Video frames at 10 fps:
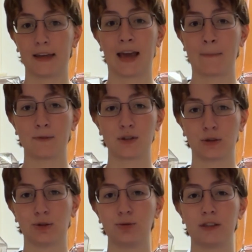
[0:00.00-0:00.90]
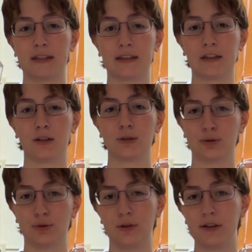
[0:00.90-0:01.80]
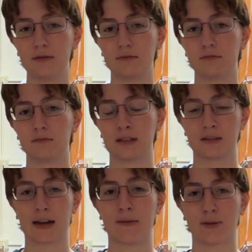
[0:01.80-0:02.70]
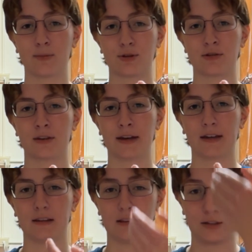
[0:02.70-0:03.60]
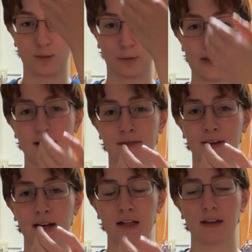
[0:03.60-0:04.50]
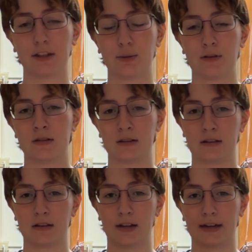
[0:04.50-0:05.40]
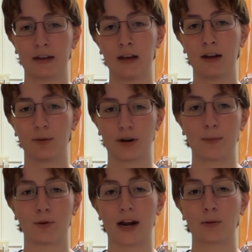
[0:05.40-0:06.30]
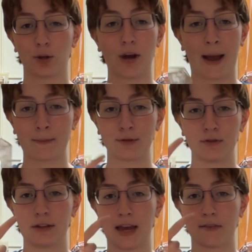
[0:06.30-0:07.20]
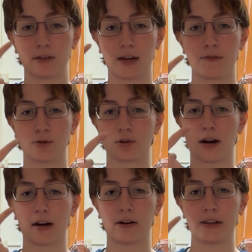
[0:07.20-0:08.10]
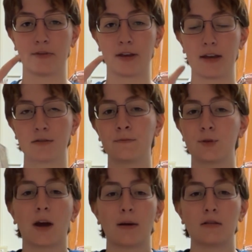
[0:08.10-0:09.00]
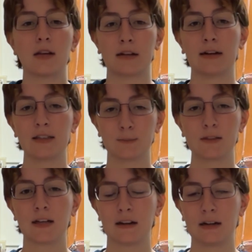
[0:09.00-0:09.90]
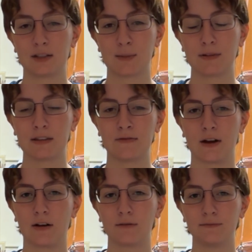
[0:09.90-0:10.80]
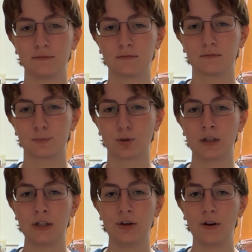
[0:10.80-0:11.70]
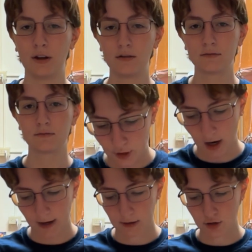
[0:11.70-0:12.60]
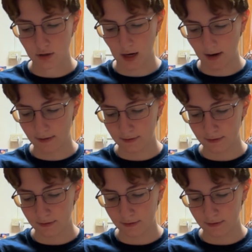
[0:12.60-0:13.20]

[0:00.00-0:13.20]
absolutely include aside from just the split effect you would see in Rembrandt, where you absolutely have to have the triangle on the face. So I would say split lighting typically felt pretty good. For the hard stuff,